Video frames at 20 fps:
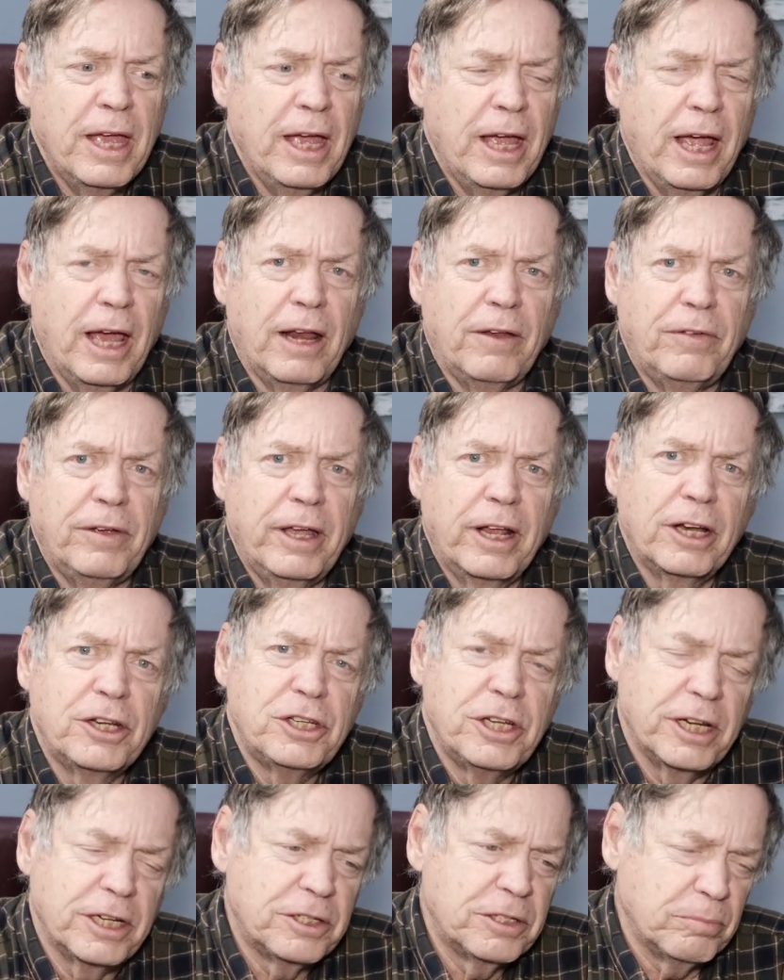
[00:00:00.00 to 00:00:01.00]
And if you get a
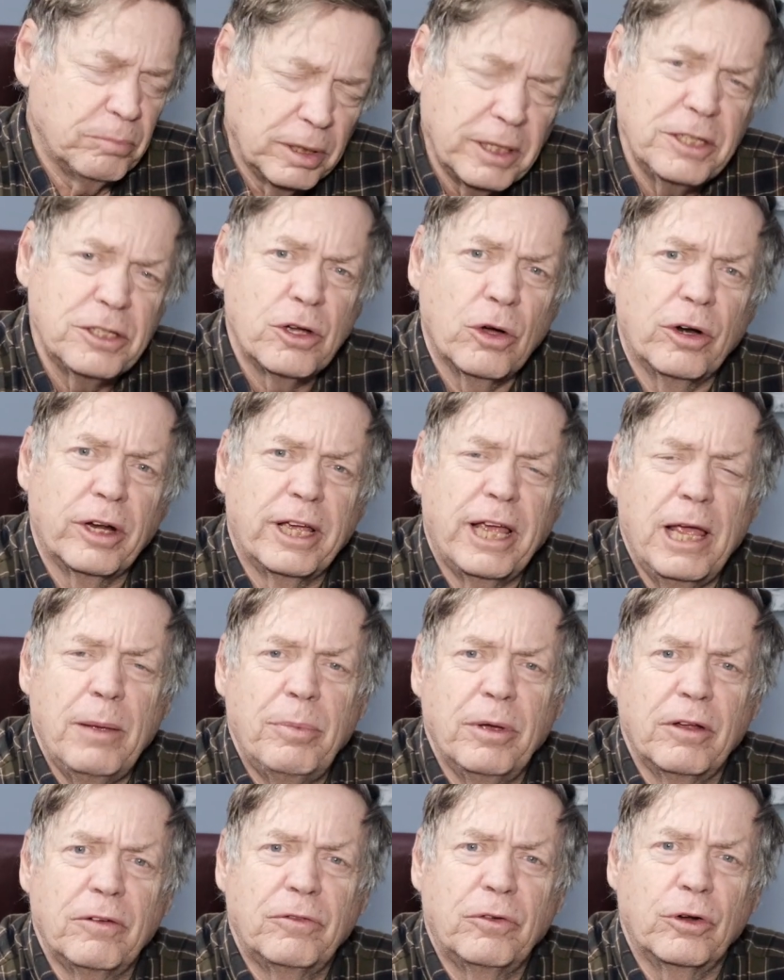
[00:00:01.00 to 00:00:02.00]
chance, please go to
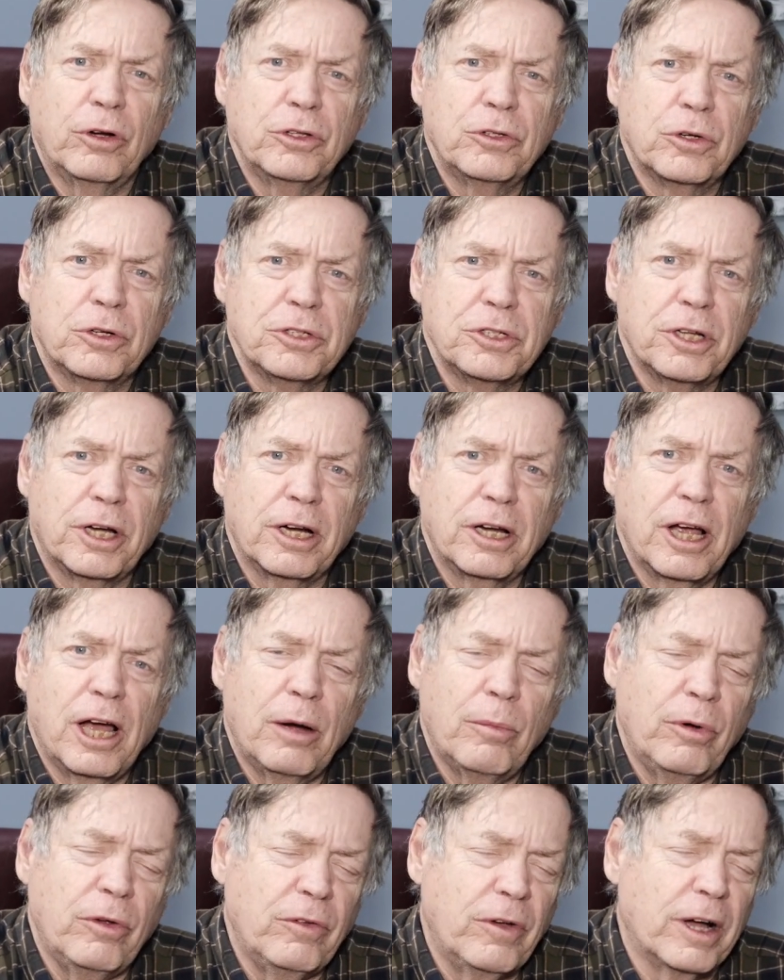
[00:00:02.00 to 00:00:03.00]

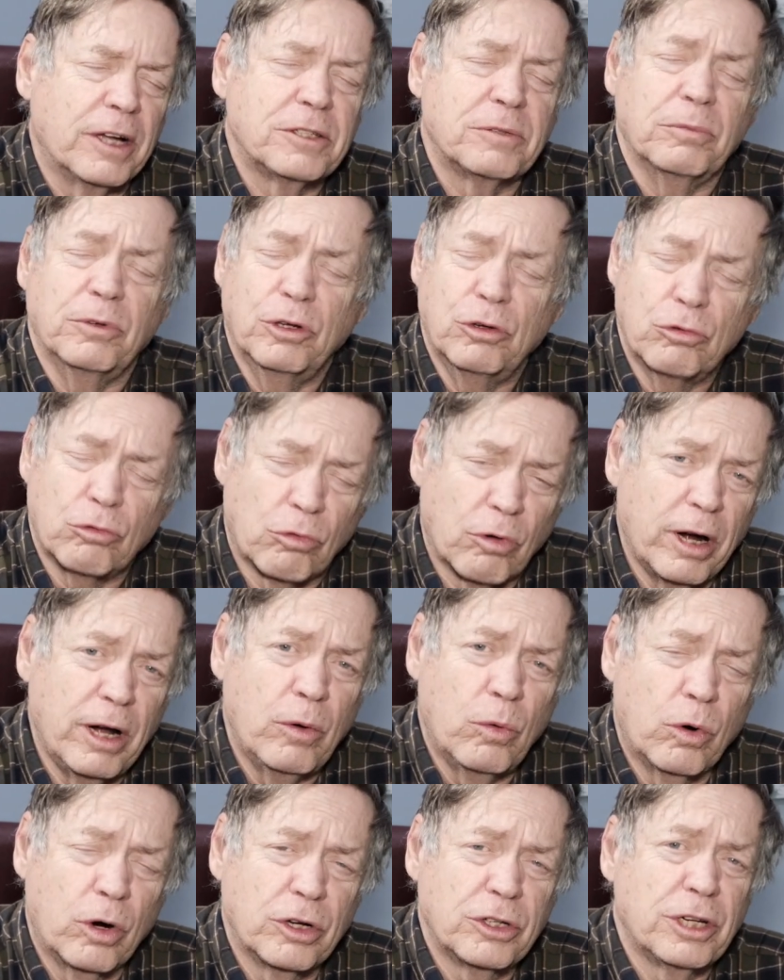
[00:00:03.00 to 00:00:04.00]
kpnphototours.com. We've got some great
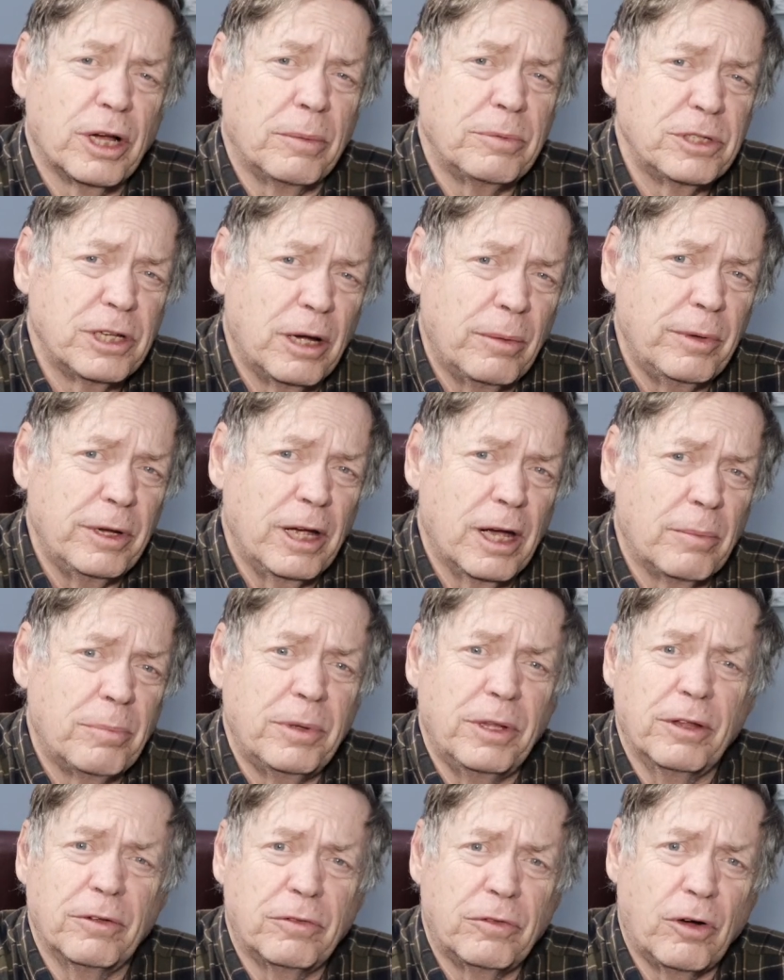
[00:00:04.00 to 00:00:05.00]
workshops coming up
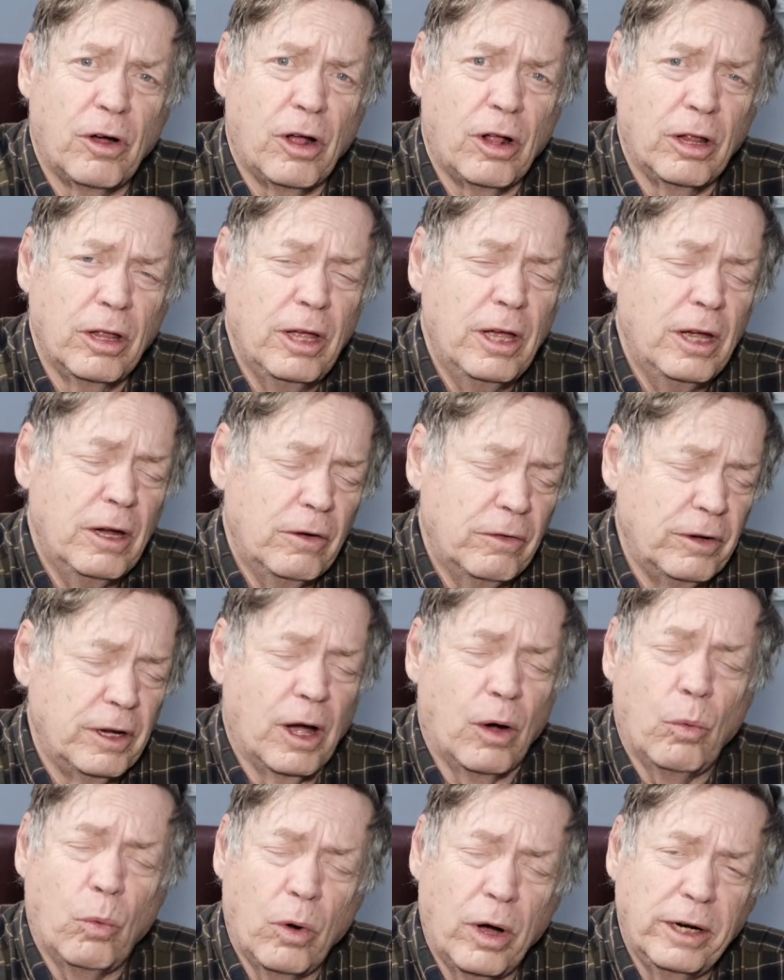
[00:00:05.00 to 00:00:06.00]
in the fall. We
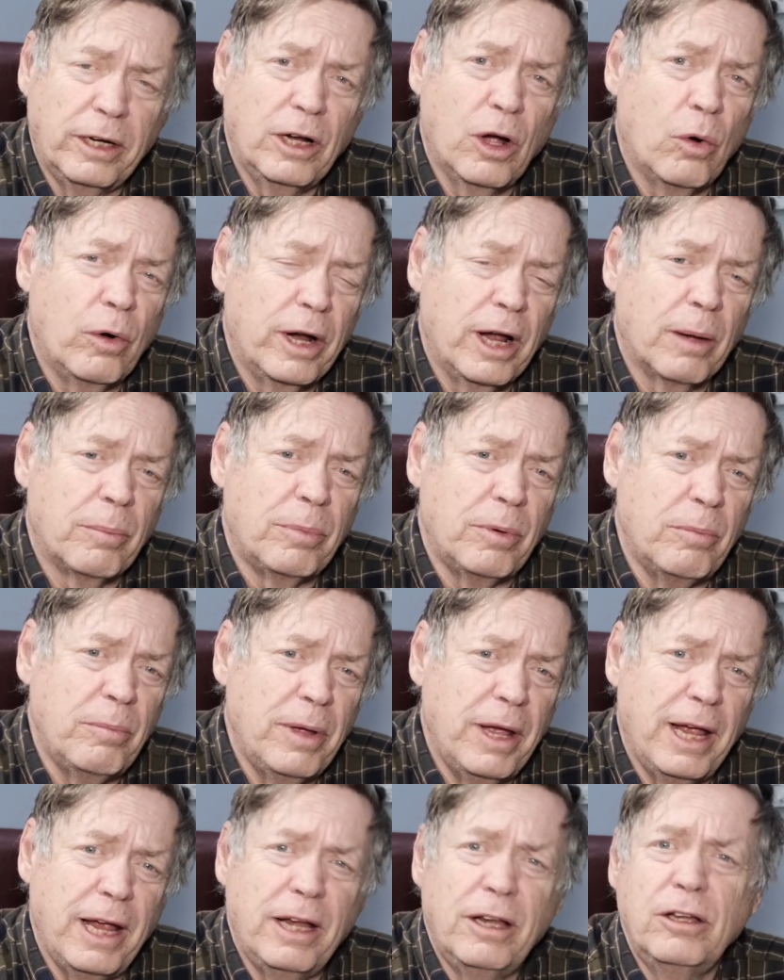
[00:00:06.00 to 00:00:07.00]
got one going up in
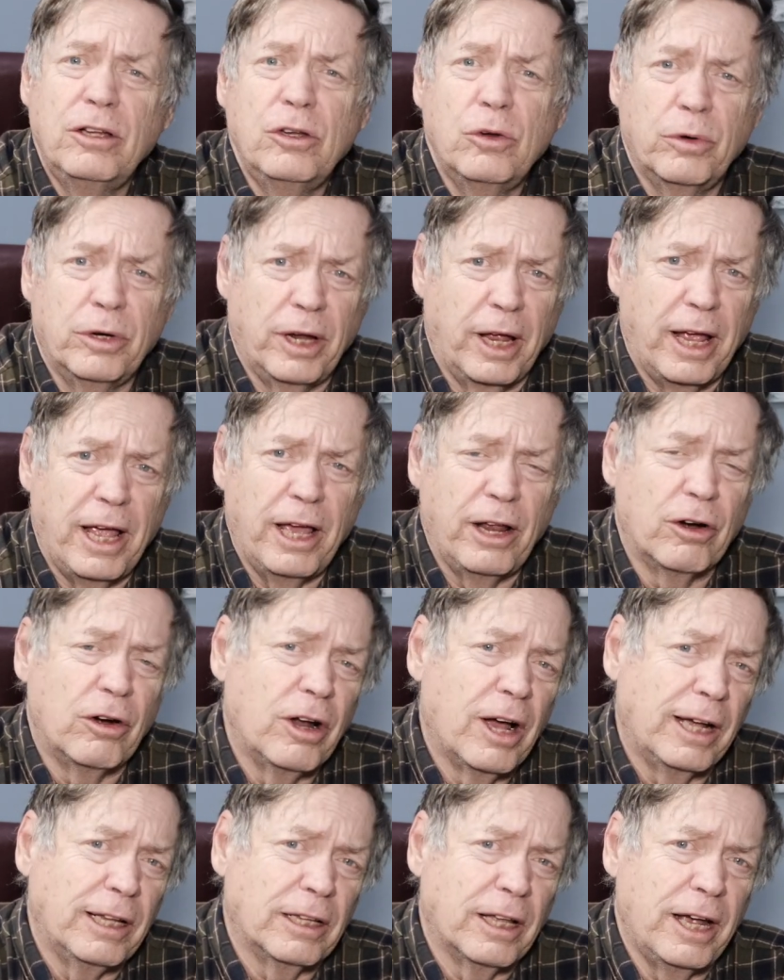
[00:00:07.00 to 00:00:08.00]
Maine doing 8 or
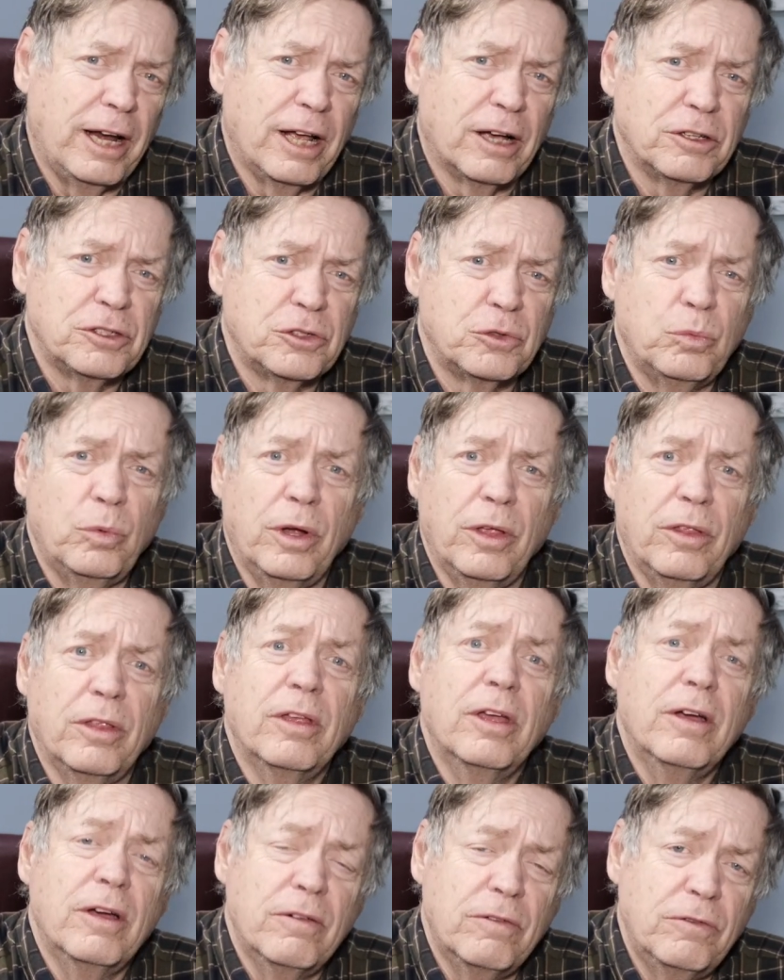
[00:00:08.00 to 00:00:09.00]
9 lighthouses with
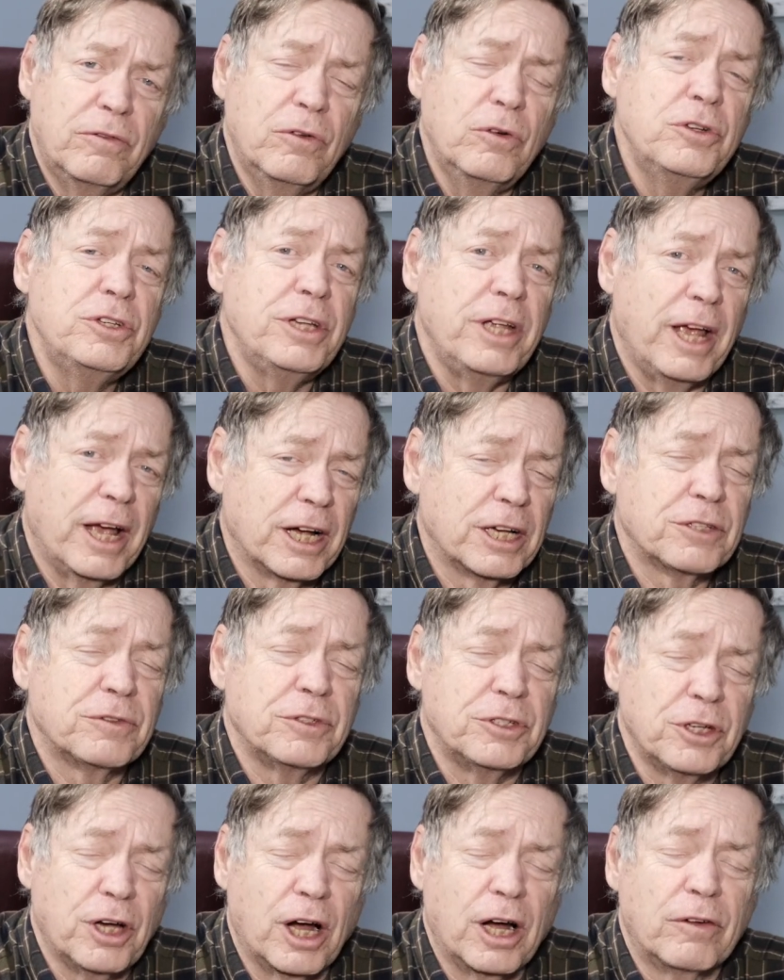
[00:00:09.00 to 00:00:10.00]
Fuji X
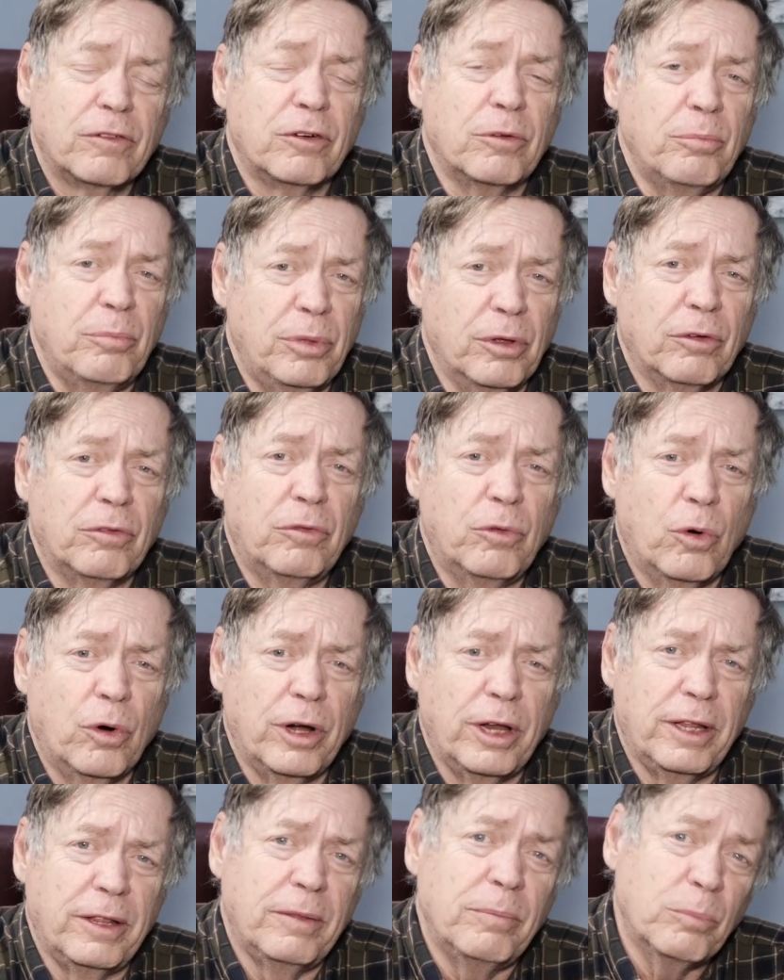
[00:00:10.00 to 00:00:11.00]
photographer Bill
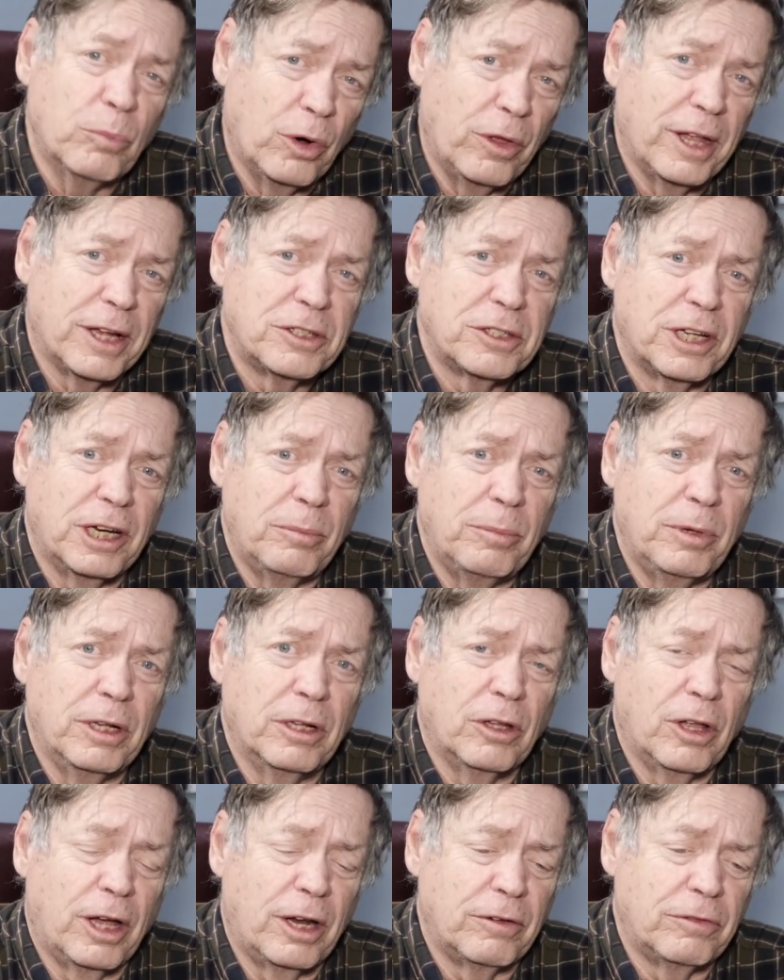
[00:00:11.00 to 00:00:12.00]
Fortney. Boy, that's going to be a
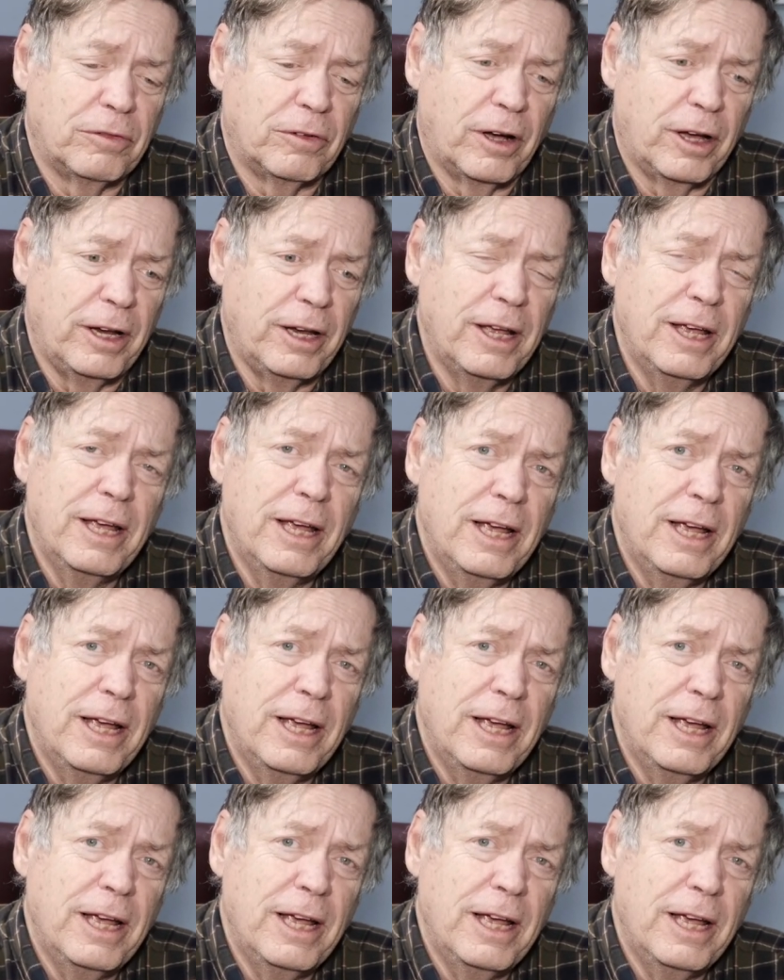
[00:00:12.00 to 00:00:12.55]
lot of fun.